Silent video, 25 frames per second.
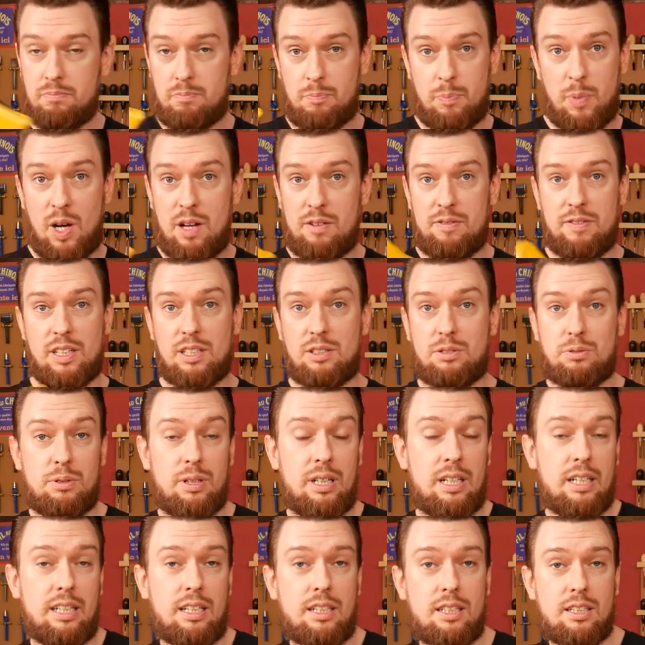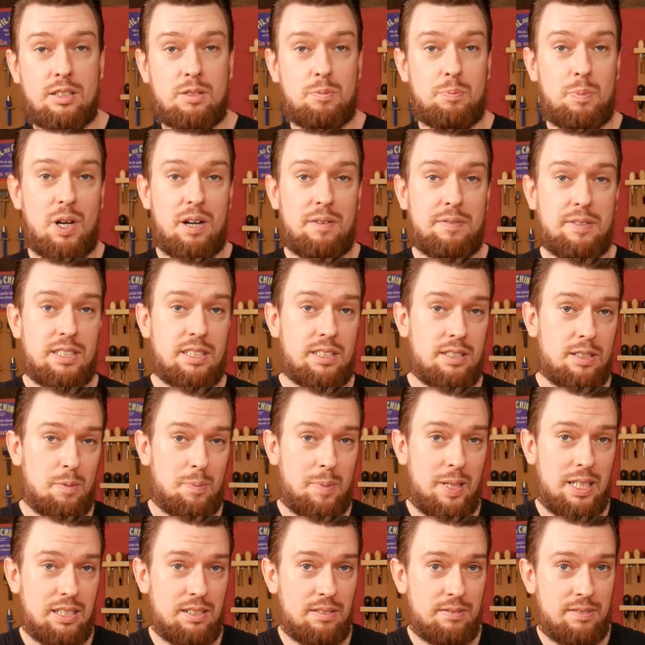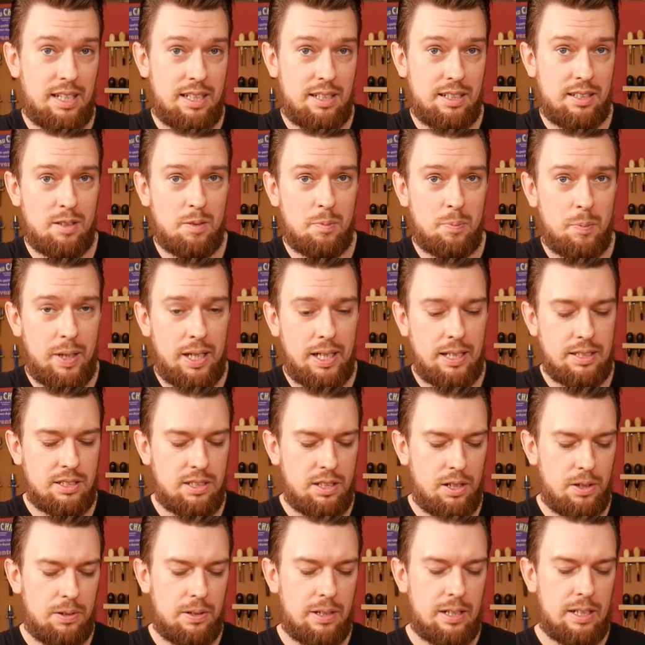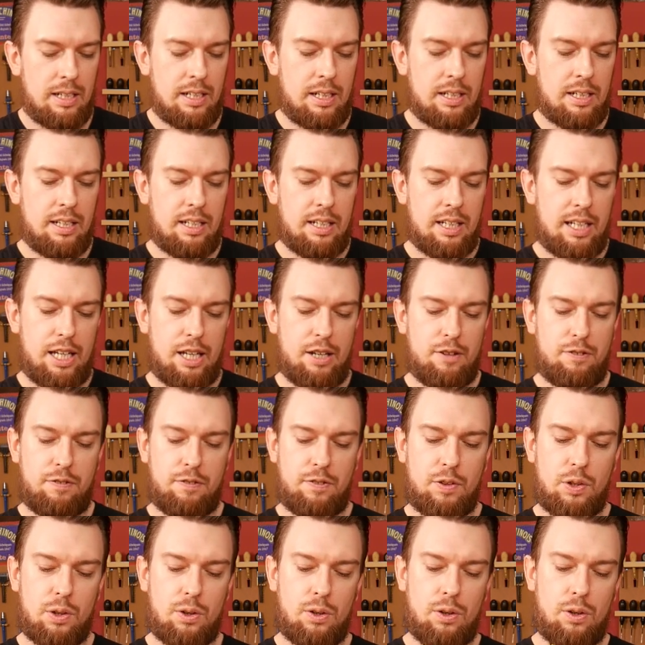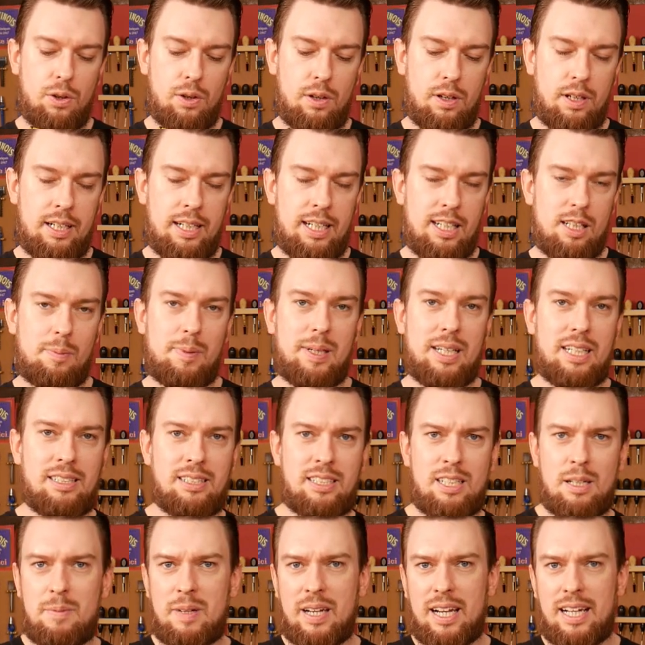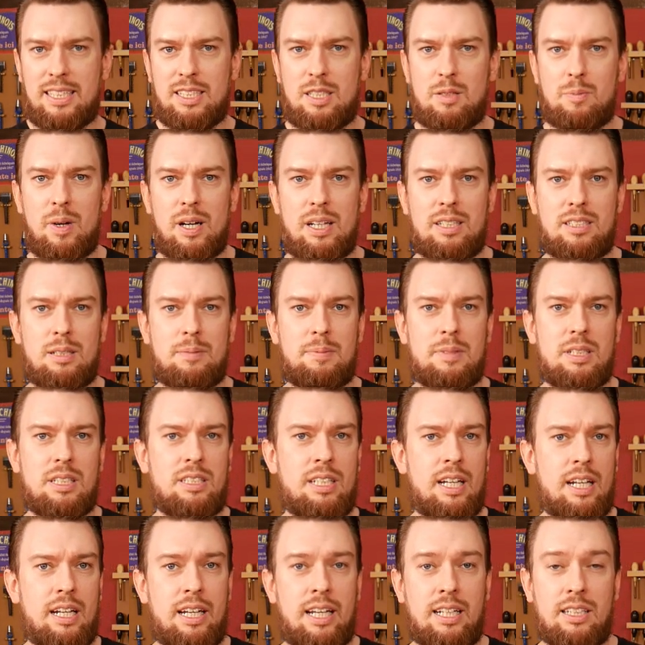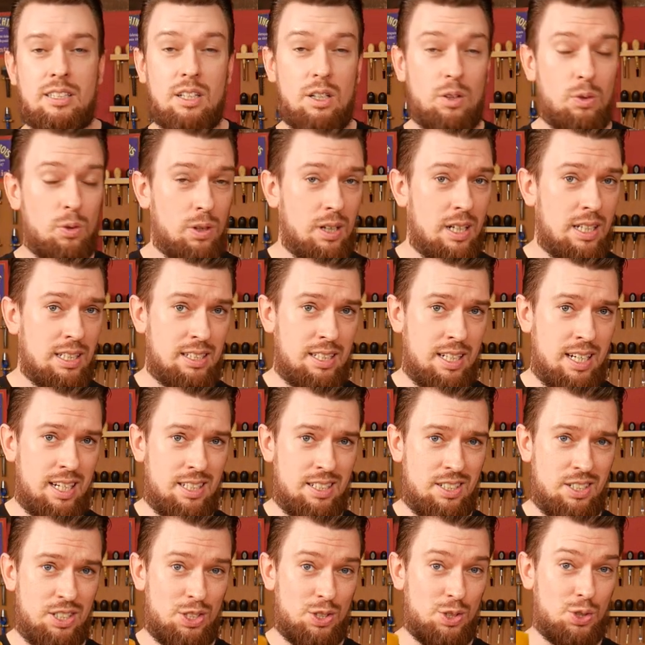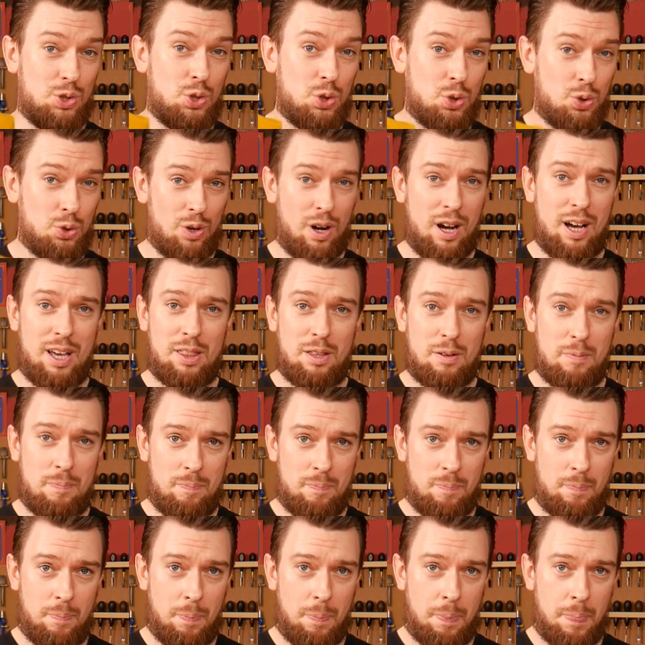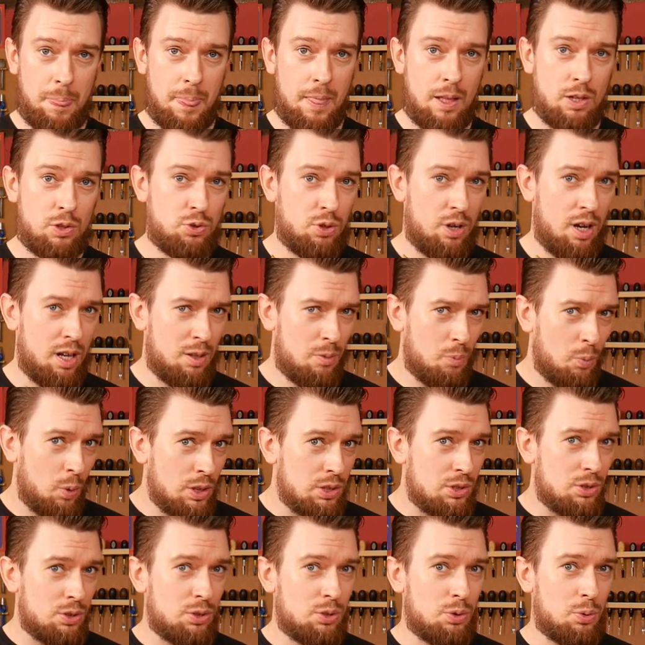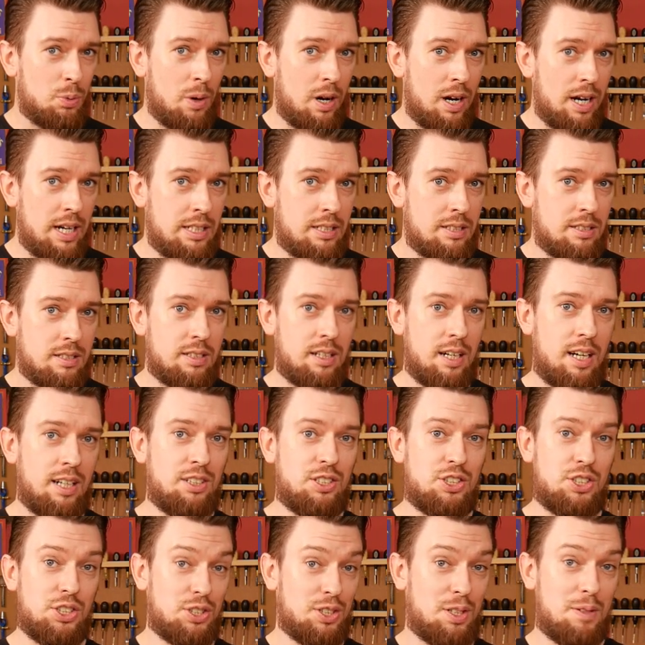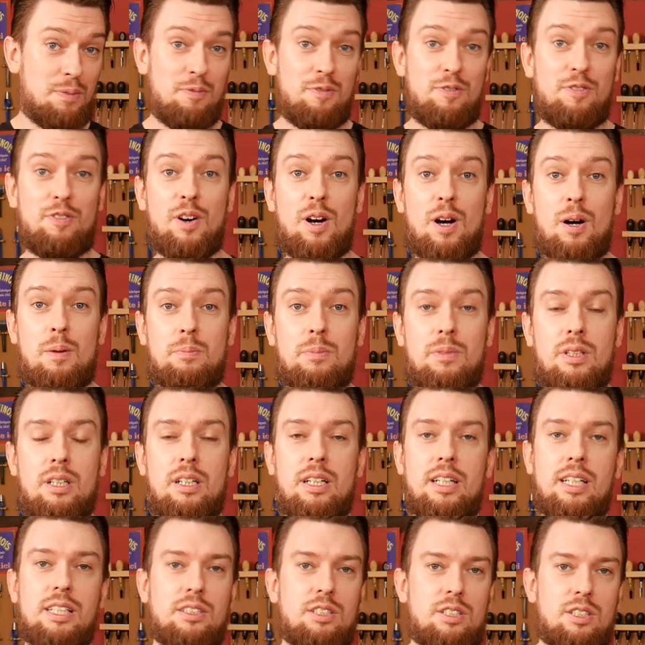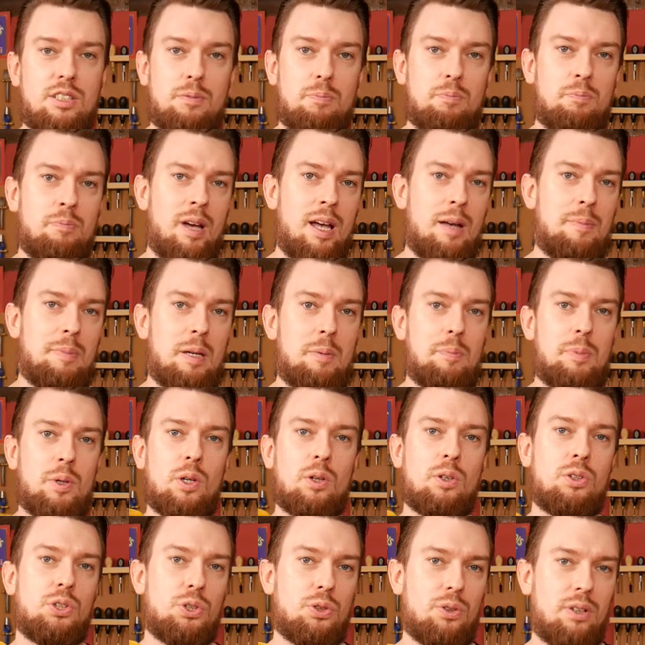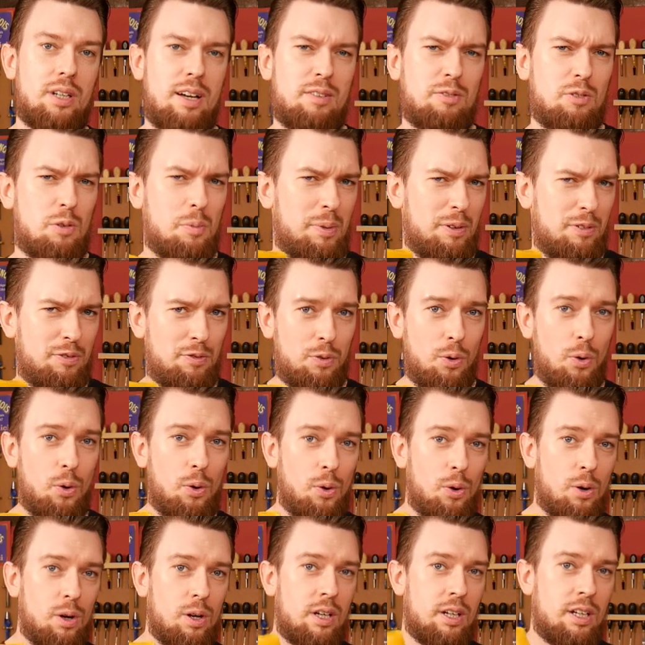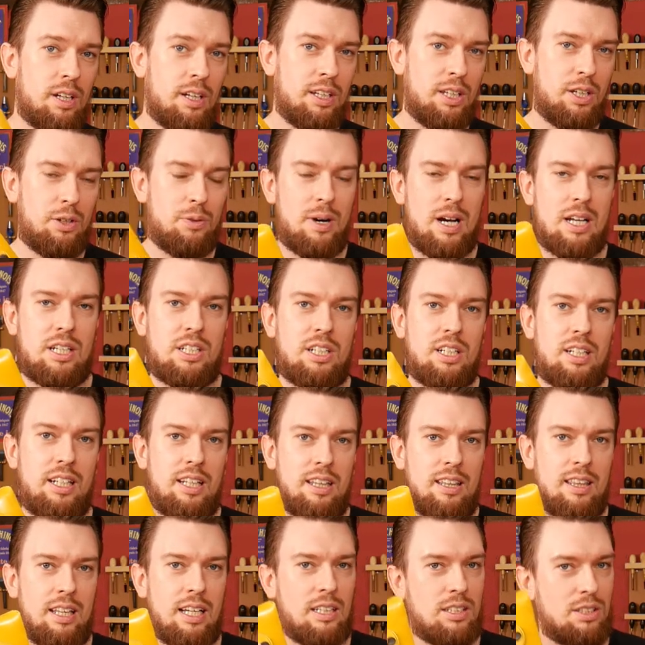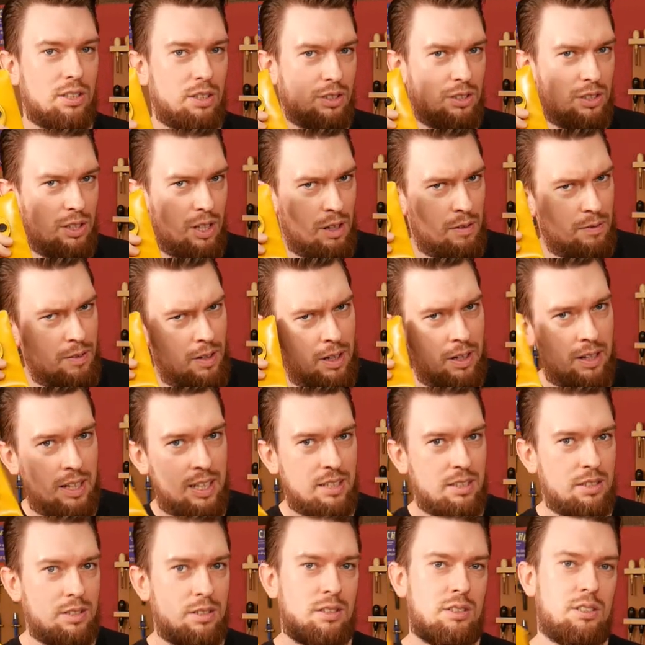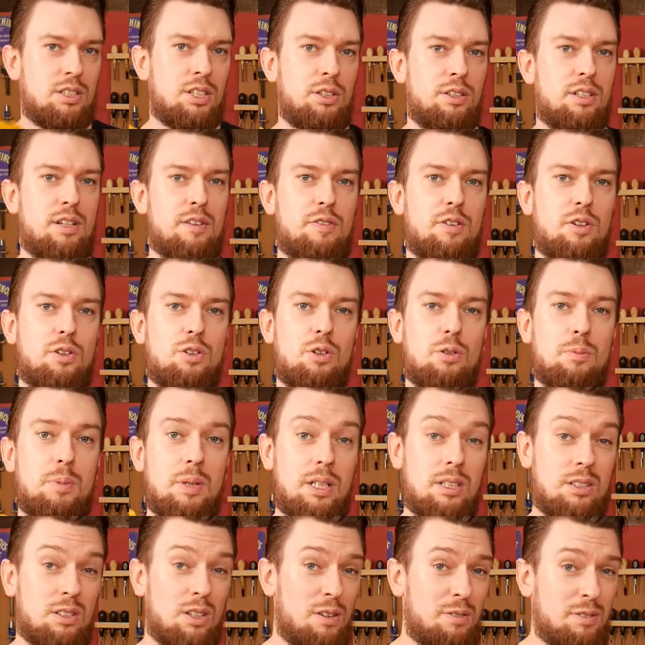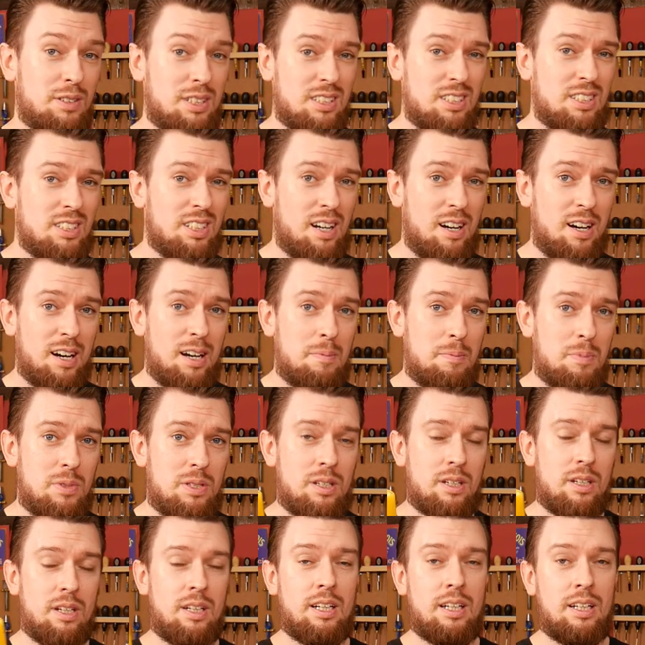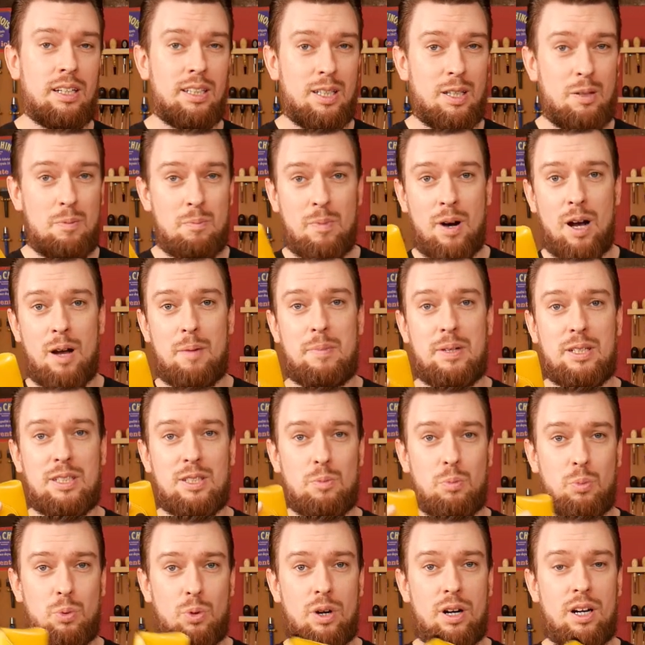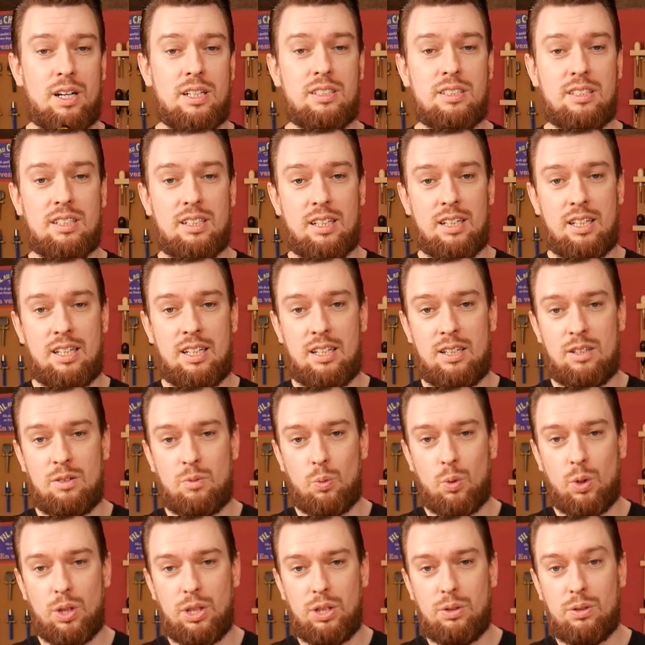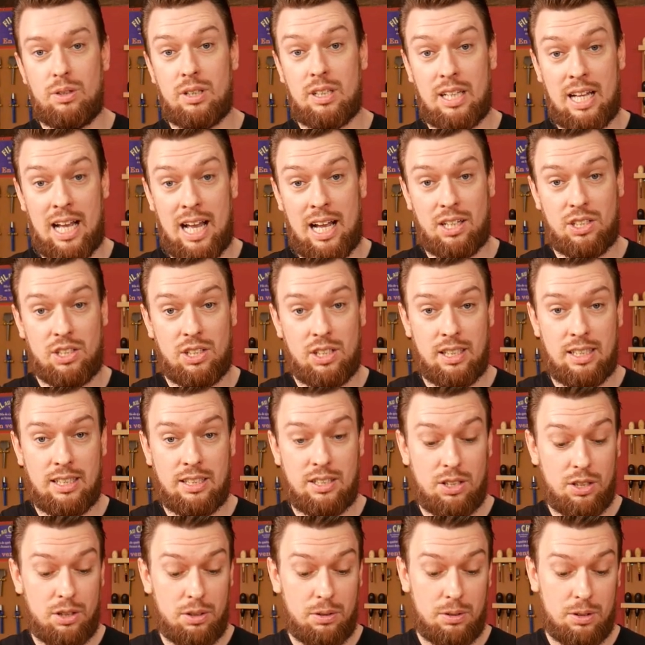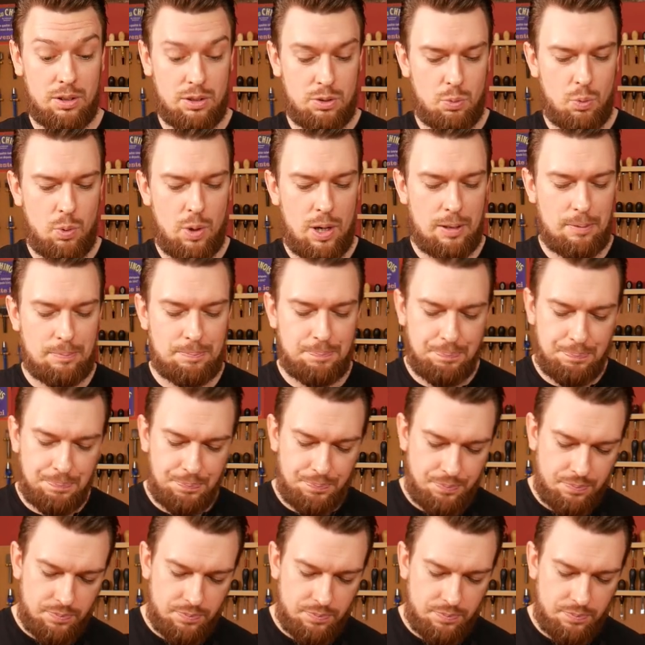perfect, really, as perfect as a piece of leather can be. So if you're a little bit intimidated by some of the techniques, all I say is just try them. Try them once or twice and just confirm that it's maybe beyond your level before you actually think to yourself, oh, that's too difficult. Because oftentimes you might be surprised in what you can actually do as well.